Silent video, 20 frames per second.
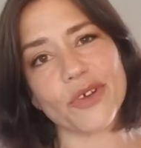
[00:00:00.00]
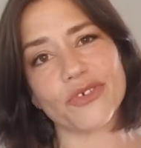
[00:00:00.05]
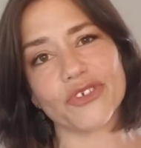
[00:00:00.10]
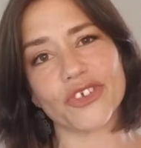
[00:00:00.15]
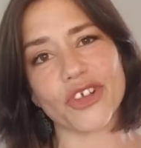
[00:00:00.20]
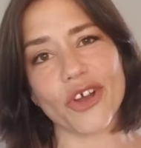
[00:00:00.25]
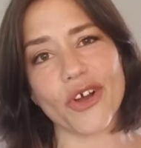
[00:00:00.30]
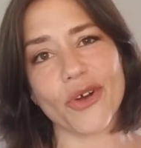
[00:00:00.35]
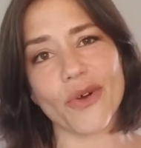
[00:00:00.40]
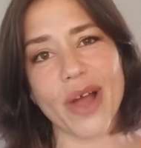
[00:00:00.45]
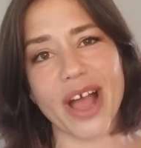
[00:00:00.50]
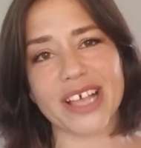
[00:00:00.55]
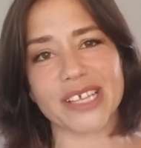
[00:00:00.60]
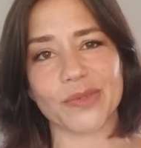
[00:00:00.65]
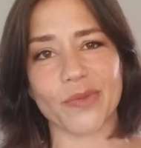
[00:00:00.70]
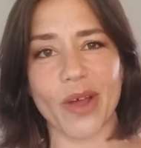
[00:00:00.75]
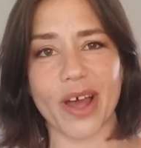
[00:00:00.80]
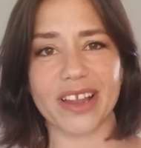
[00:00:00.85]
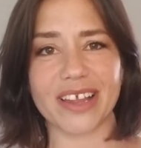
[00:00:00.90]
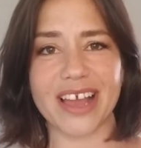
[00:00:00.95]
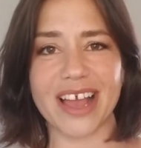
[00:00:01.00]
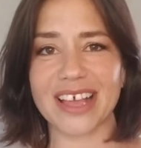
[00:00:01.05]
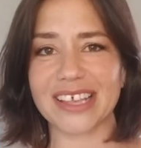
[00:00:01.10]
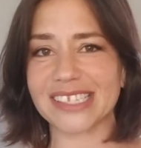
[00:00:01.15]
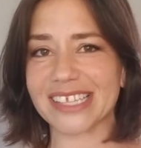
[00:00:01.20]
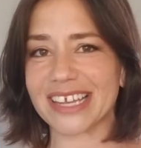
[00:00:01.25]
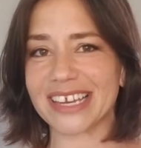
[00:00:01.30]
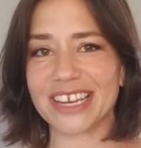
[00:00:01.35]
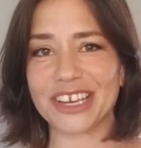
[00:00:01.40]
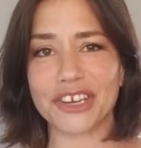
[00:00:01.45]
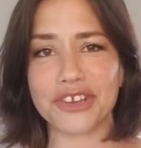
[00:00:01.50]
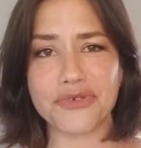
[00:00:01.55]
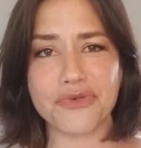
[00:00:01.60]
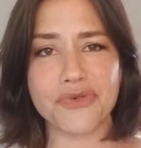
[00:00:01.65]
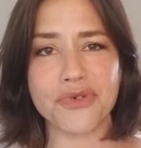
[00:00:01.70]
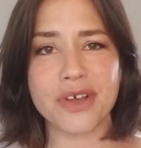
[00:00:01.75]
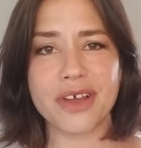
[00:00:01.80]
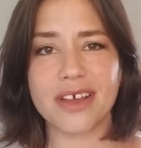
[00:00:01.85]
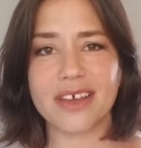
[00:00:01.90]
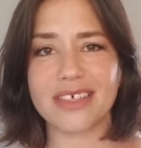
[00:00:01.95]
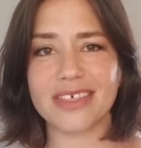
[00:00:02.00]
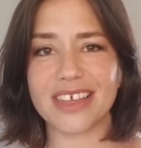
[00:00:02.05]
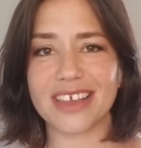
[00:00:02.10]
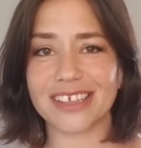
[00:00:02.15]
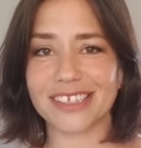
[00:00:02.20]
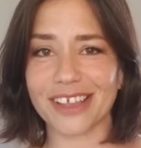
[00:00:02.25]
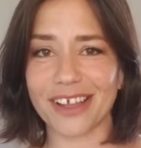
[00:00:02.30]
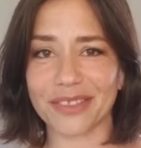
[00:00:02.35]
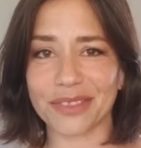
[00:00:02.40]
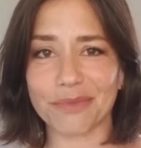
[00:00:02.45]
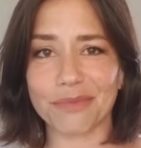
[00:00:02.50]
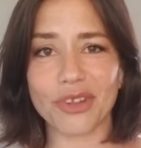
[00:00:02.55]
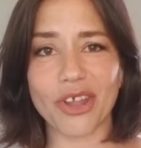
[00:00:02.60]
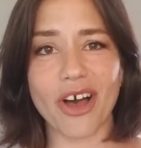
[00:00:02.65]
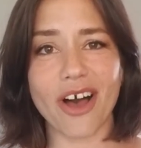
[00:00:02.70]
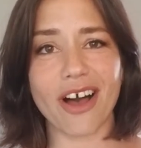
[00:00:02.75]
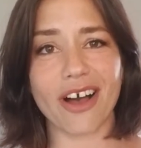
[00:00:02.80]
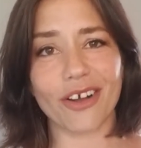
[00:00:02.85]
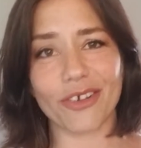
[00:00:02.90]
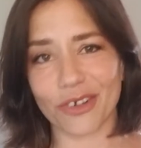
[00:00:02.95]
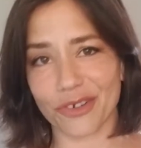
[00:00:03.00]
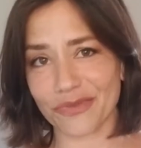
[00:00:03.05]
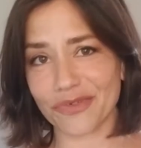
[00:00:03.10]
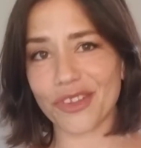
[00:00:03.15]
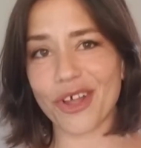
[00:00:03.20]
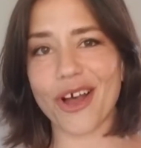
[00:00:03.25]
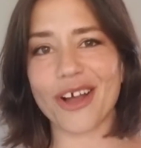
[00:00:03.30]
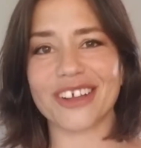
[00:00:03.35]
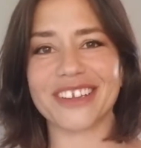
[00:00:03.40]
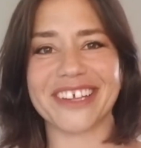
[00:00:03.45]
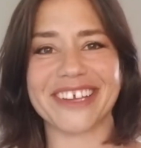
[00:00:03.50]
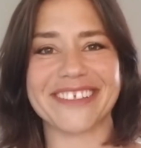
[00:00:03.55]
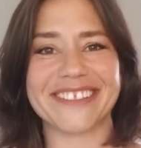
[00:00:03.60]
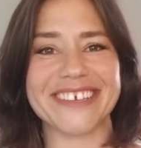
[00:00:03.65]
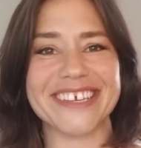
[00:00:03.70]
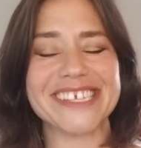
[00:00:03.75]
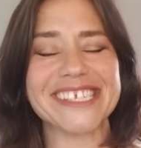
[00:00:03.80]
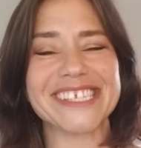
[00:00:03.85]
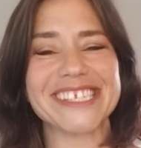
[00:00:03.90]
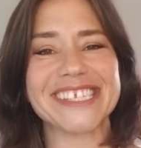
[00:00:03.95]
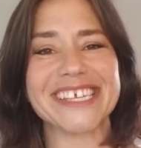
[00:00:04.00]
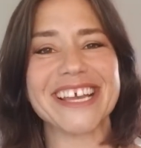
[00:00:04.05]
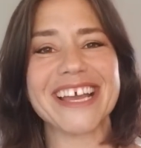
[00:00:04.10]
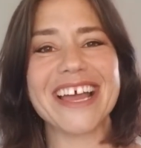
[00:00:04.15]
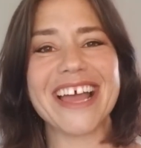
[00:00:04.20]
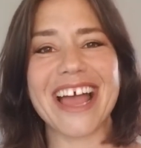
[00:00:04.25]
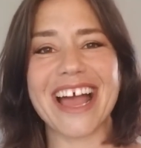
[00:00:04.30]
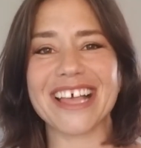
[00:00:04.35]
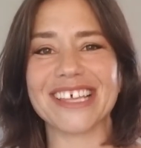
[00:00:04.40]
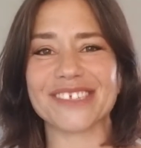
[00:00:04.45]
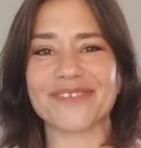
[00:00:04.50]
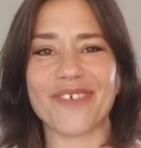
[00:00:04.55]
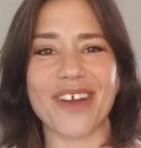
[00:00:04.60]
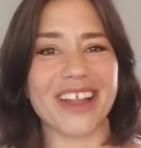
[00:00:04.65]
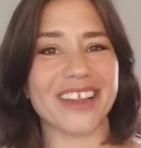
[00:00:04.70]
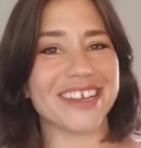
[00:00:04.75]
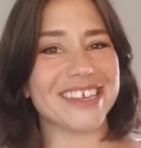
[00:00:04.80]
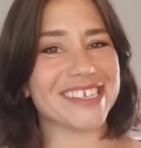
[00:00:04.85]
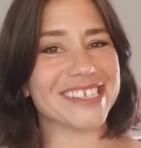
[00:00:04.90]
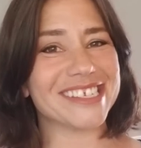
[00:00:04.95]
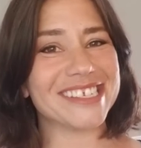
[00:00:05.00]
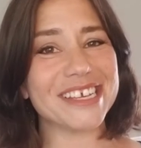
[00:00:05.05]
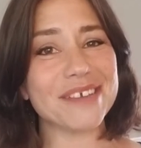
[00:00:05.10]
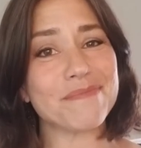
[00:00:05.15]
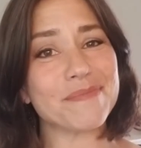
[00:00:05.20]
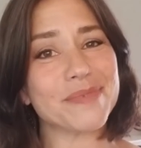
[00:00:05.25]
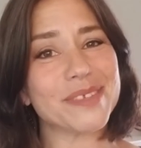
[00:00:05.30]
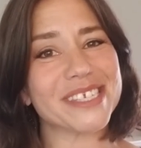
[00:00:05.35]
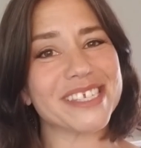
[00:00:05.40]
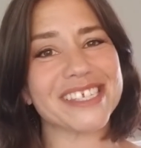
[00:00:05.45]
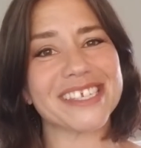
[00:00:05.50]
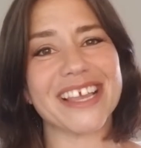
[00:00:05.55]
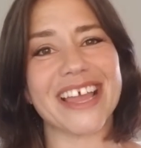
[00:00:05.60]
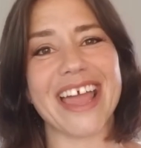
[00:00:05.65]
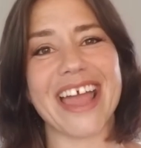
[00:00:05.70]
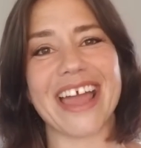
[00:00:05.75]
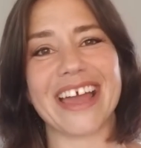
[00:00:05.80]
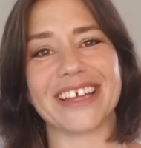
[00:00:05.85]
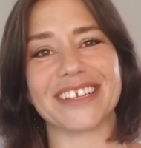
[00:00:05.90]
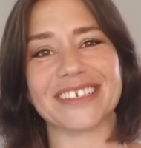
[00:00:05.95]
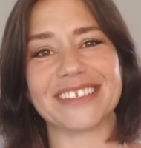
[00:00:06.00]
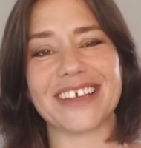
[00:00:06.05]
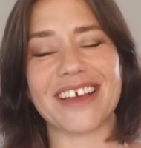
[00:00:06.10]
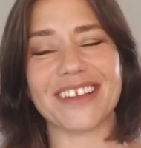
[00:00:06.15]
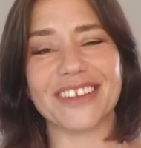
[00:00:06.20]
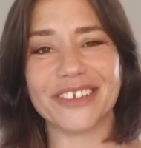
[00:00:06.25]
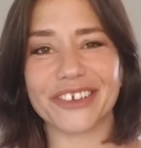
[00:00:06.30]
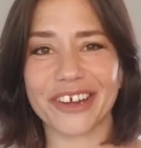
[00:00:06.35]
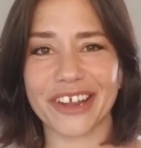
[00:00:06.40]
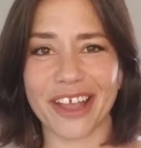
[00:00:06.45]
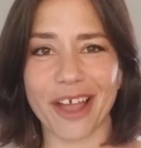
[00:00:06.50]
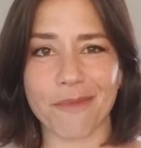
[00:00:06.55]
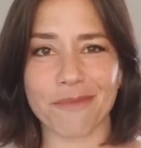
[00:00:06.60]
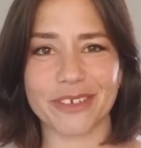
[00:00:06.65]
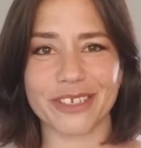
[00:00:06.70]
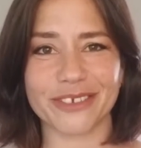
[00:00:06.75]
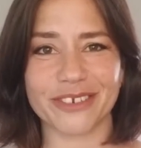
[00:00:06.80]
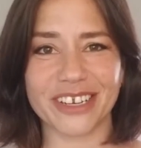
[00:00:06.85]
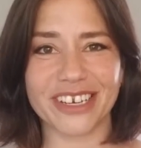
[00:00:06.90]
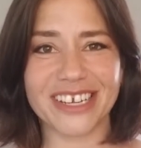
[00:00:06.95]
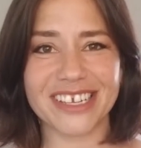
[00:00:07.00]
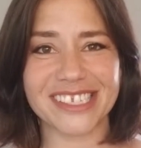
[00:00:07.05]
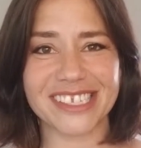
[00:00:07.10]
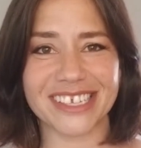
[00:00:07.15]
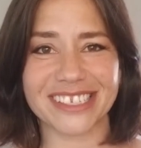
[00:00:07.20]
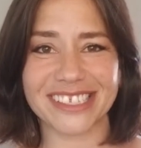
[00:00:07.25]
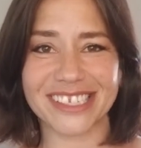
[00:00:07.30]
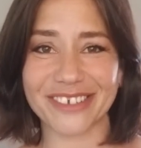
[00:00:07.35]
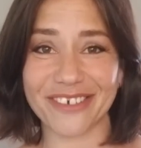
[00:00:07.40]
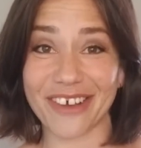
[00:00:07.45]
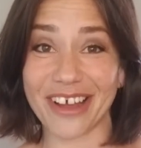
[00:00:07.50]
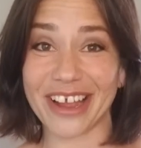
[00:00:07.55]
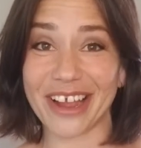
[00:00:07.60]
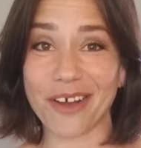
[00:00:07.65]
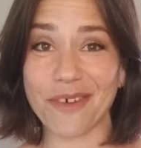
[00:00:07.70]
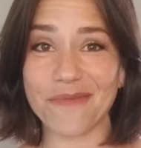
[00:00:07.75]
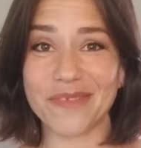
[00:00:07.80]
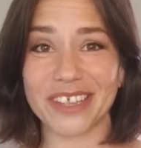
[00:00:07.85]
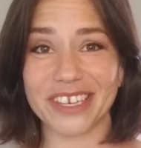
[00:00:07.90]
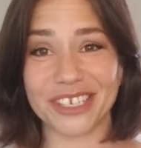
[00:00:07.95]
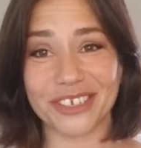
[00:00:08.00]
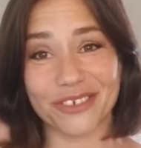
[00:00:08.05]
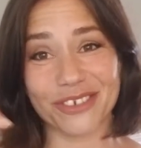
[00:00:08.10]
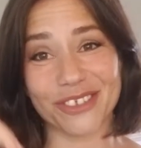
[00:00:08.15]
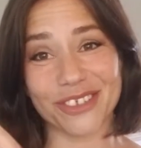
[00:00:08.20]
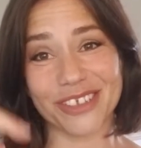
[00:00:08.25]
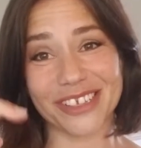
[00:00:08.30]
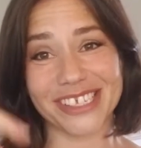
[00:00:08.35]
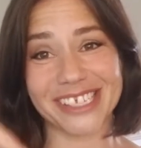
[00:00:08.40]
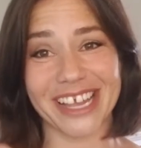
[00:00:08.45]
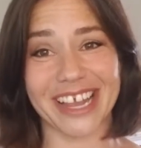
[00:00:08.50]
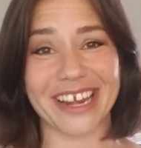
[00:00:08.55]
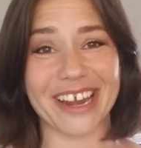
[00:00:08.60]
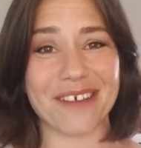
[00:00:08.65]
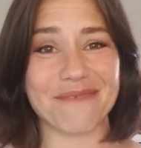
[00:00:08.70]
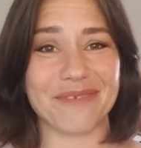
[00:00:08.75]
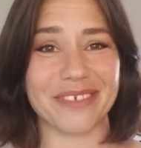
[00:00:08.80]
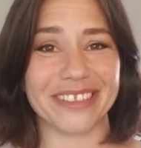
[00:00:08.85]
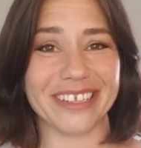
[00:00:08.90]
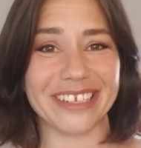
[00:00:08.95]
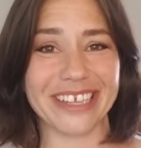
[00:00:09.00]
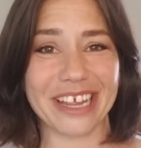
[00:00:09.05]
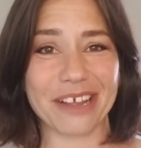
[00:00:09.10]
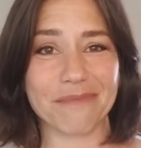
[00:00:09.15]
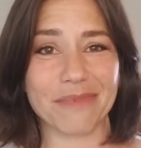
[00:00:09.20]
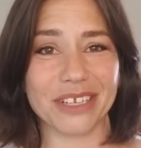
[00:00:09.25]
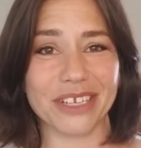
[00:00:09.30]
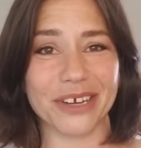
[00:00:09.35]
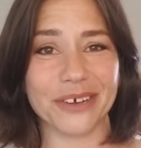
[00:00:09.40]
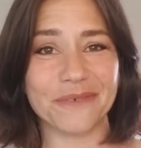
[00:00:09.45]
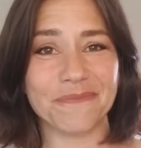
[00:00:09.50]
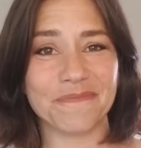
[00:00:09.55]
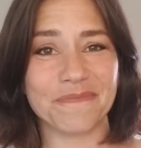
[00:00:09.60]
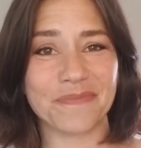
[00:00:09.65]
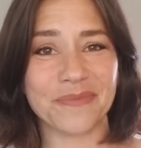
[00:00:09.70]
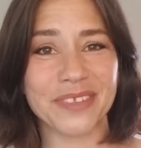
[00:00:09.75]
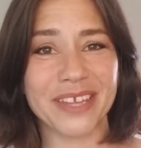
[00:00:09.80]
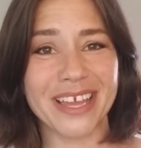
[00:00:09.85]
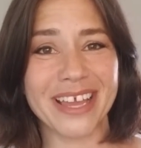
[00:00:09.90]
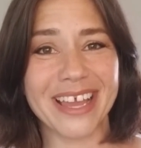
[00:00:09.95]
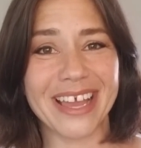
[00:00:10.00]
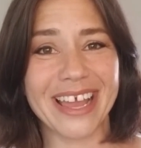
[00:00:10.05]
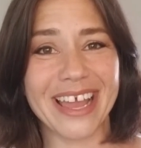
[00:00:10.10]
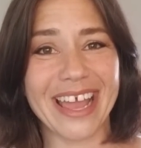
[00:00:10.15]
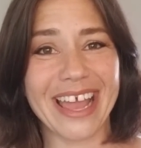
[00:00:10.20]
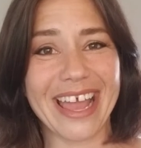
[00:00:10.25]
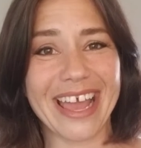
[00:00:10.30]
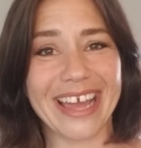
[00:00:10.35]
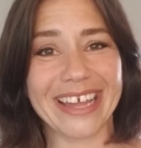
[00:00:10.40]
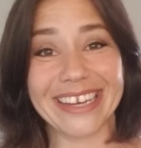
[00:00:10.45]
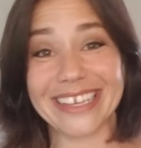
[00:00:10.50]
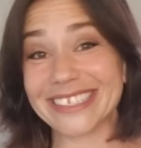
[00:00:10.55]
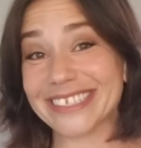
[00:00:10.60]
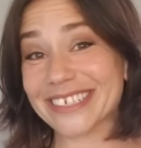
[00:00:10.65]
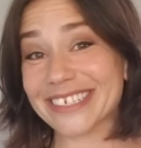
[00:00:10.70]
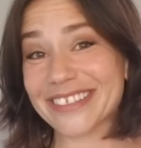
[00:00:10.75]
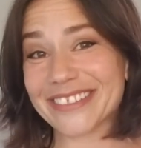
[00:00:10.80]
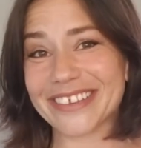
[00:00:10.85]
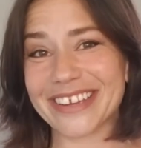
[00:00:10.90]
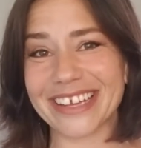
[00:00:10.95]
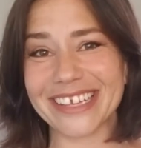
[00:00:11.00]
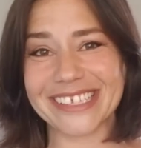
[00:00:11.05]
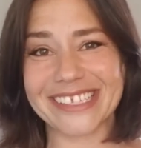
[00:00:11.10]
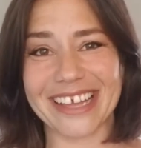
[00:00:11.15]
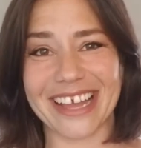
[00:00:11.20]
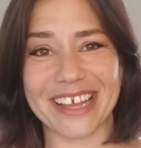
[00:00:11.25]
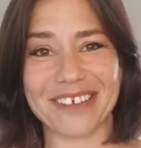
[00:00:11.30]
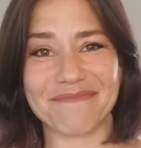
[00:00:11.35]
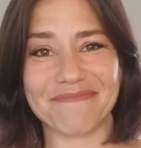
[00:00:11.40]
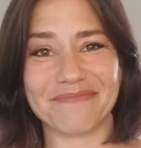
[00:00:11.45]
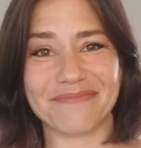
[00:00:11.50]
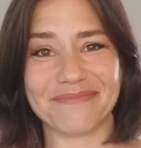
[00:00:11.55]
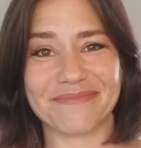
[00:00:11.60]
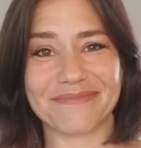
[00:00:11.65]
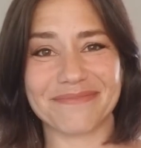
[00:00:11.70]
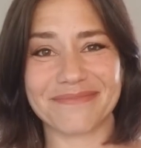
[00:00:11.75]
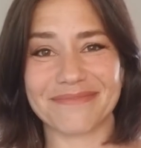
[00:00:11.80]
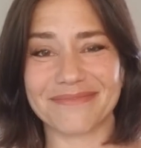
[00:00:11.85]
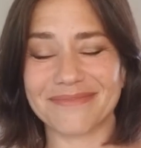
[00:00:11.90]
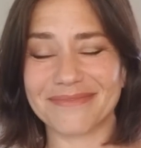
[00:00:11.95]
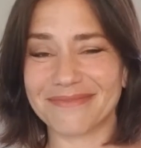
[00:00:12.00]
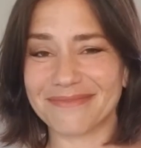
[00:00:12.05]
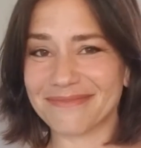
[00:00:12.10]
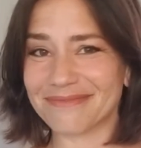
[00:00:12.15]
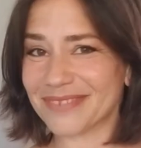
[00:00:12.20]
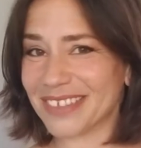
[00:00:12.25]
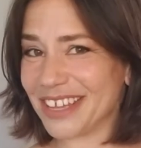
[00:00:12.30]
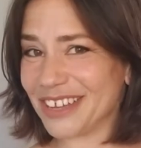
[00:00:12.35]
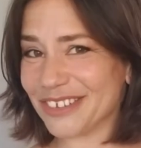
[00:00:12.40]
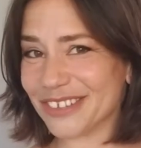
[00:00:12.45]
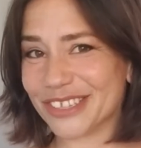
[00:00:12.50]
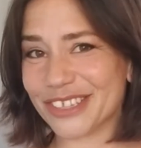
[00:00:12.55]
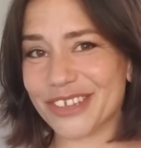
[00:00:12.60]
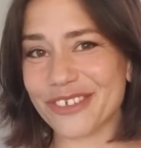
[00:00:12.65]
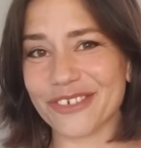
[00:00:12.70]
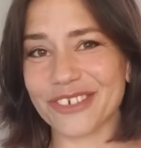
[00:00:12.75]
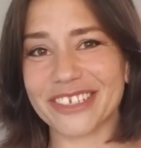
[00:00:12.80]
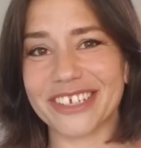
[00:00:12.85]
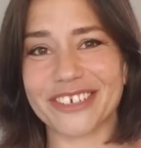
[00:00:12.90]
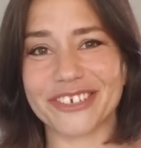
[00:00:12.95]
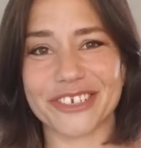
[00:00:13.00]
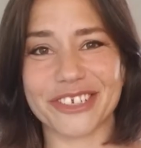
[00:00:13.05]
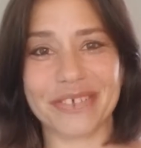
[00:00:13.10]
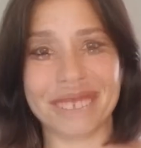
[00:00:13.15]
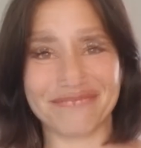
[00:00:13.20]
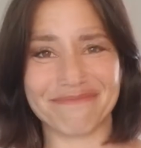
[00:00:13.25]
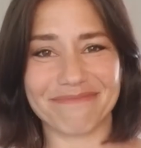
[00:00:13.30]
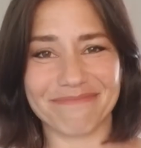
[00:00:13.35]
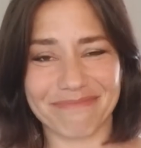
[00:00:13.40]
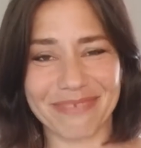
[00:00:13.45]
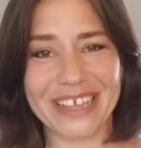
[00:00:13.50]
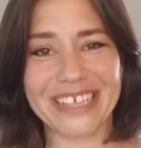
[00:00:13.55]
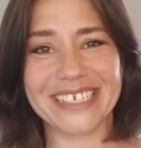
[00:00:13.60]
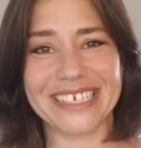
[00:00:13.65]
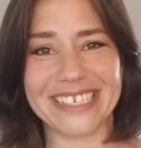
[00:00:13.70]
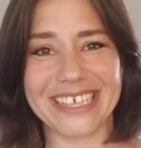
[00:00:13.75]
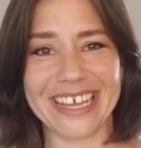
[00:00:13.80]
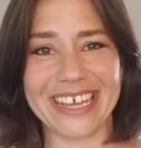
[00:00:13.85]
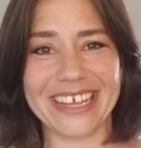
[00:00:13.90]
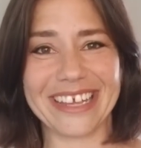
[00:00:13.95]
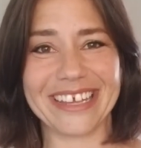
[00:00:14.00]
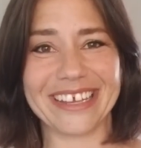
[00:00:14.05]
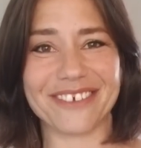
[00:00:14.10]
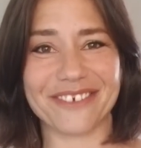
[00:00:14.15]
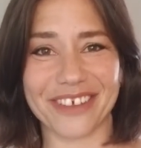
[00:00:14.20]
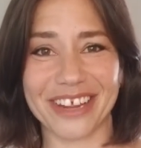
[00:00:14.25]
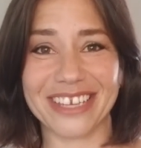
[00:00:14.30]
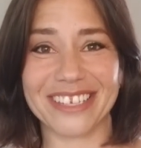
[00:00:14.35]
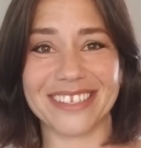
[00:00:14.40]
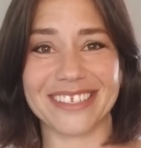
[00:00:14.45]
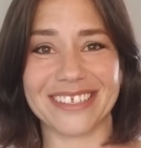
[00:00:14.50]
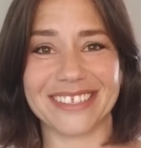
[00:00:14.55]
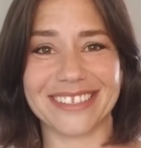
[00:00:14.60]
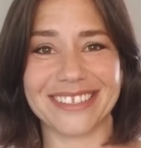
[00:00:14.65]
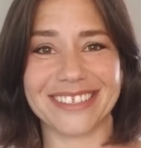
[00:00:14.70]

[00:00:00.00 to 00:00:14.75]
Show, as well as any new things on the blog or vlog like this, as well as tips and learning opportunities. And so I hope that you'll sign up in the link below. And until the next time, here's to your leadership. Make today great.